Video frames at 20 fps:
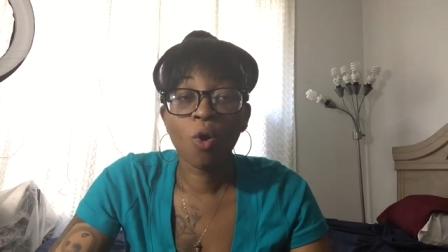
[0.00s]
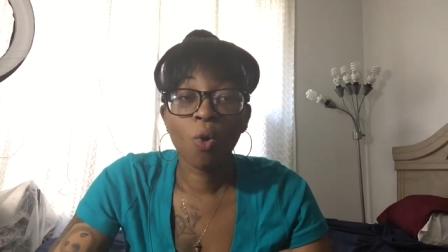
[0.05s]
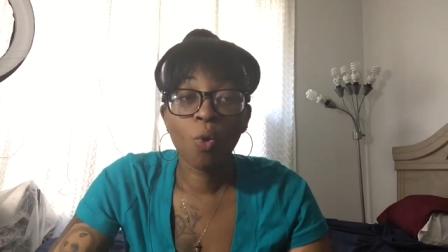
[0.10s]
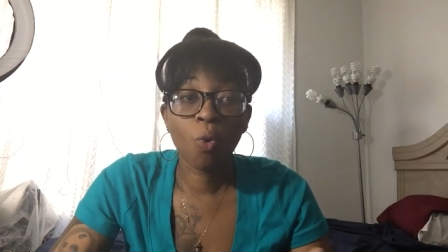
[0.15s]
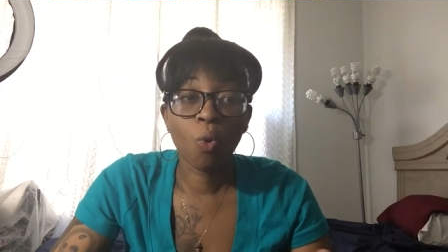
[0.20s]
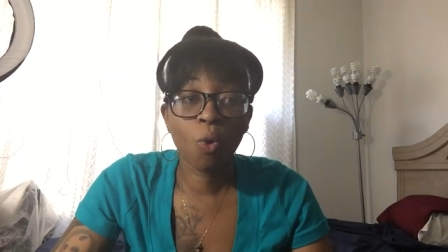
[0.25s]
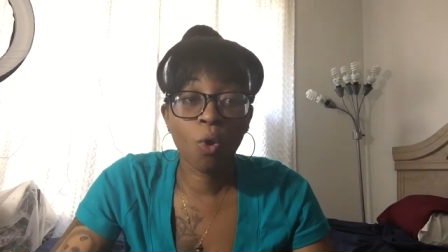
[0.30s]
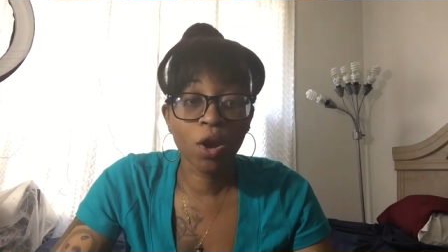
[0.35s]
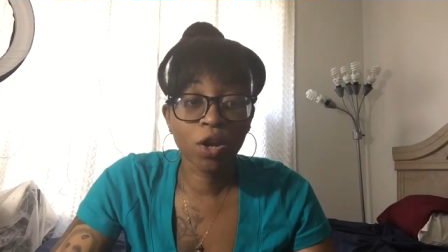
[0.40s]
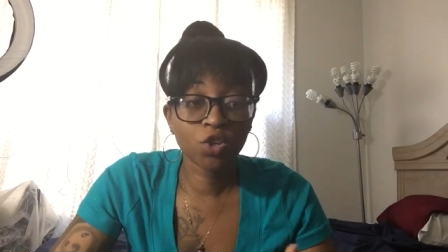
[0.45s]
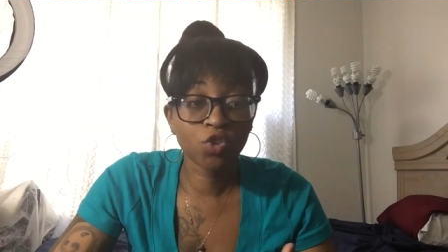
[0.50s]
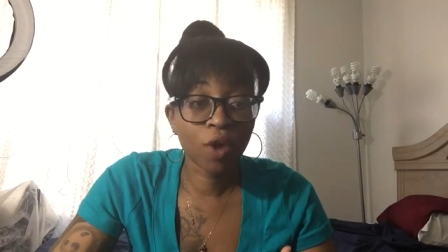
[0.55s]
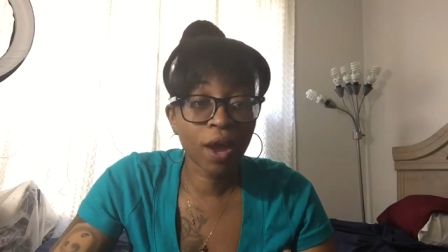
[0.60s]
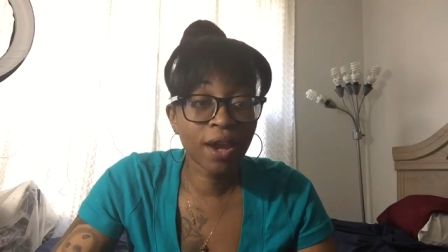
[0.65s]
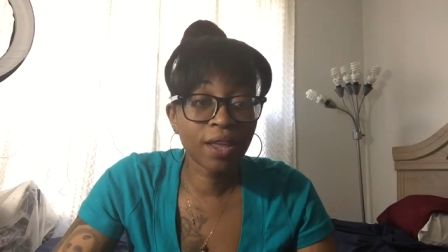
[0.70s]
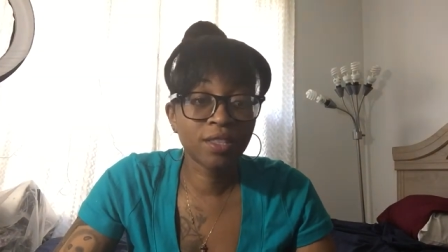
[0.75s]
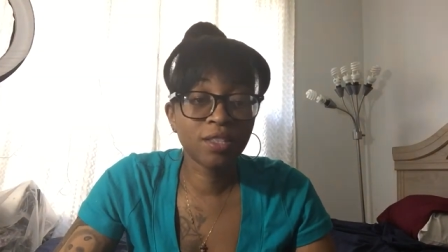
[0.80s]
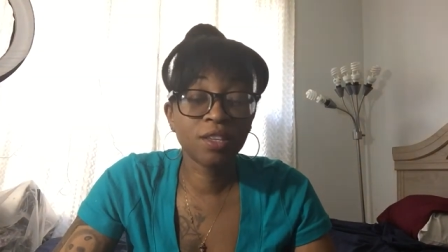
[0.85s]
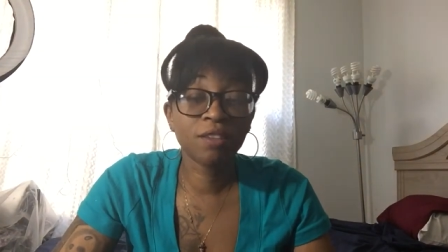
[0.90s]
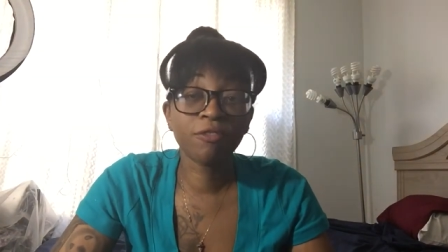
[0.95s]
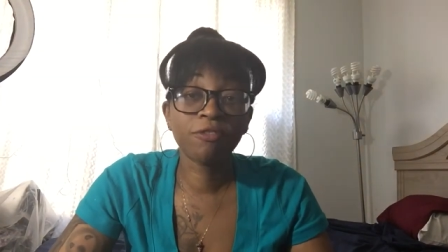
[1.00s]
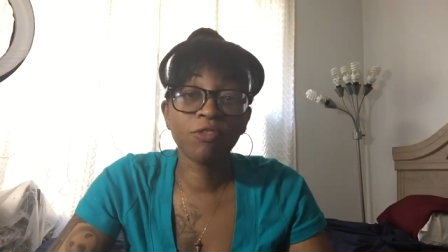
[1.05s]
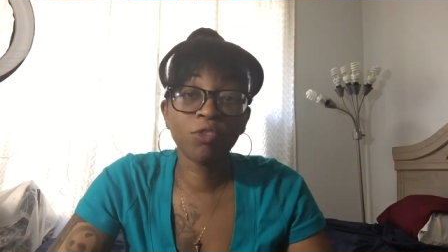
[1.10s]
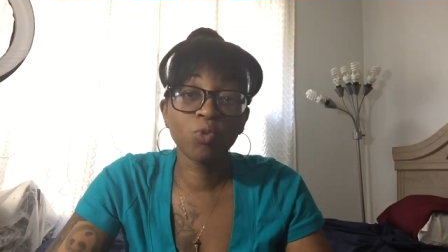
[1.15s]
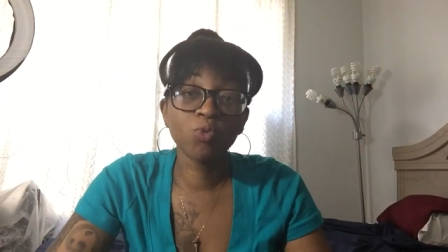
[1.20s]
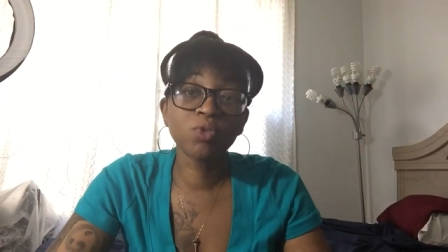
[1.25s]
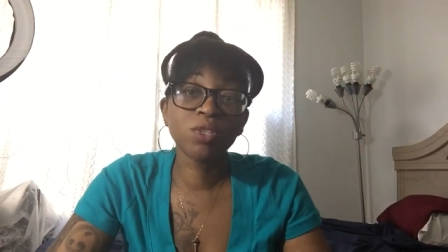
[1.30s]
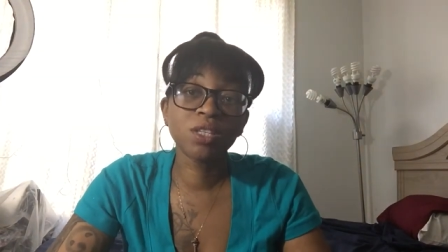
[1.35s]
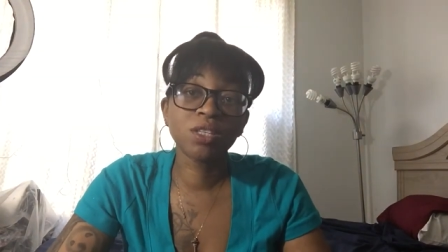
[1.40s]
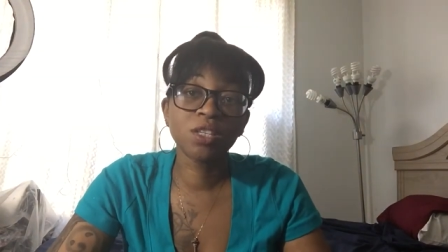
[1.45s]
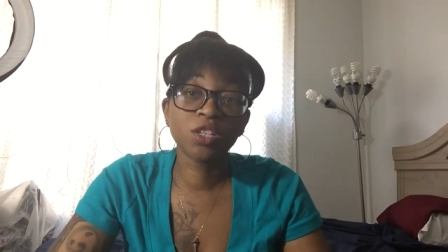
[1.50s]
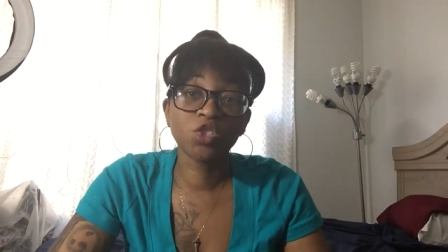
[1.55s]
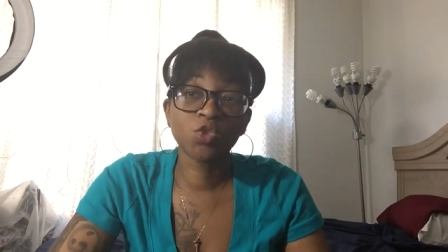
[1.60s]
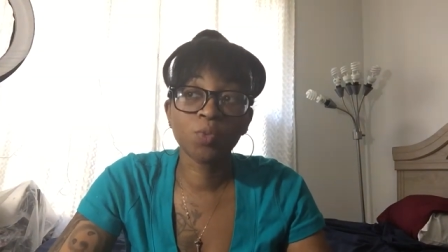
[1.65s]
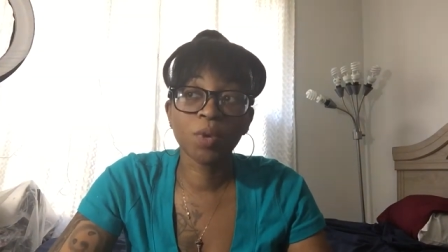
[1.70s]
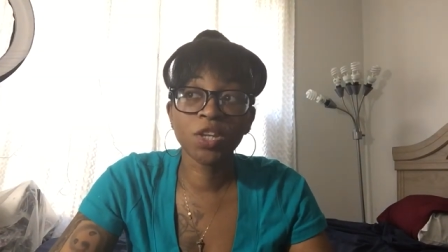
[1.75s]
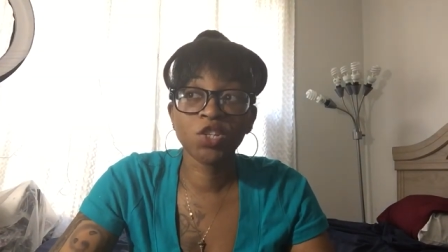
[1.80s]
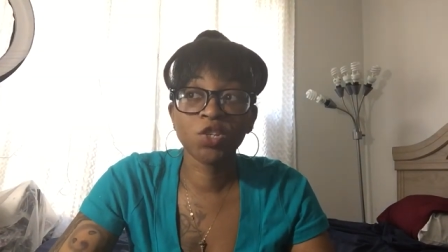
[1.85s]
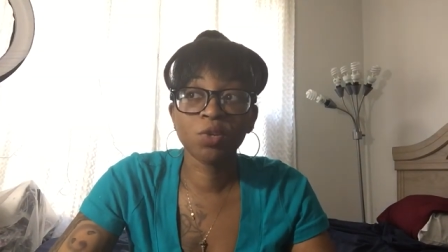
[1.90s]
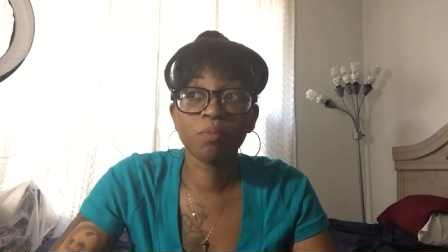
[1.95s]
or try to diffuse the
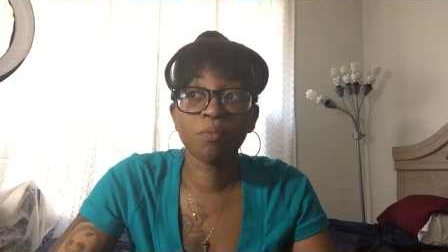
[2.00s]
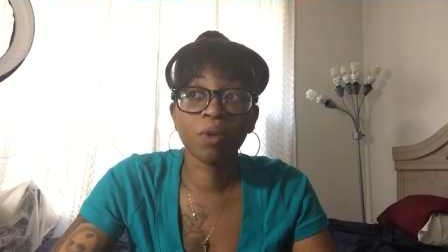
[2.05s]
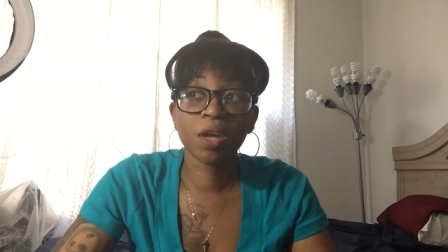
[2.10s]
situation,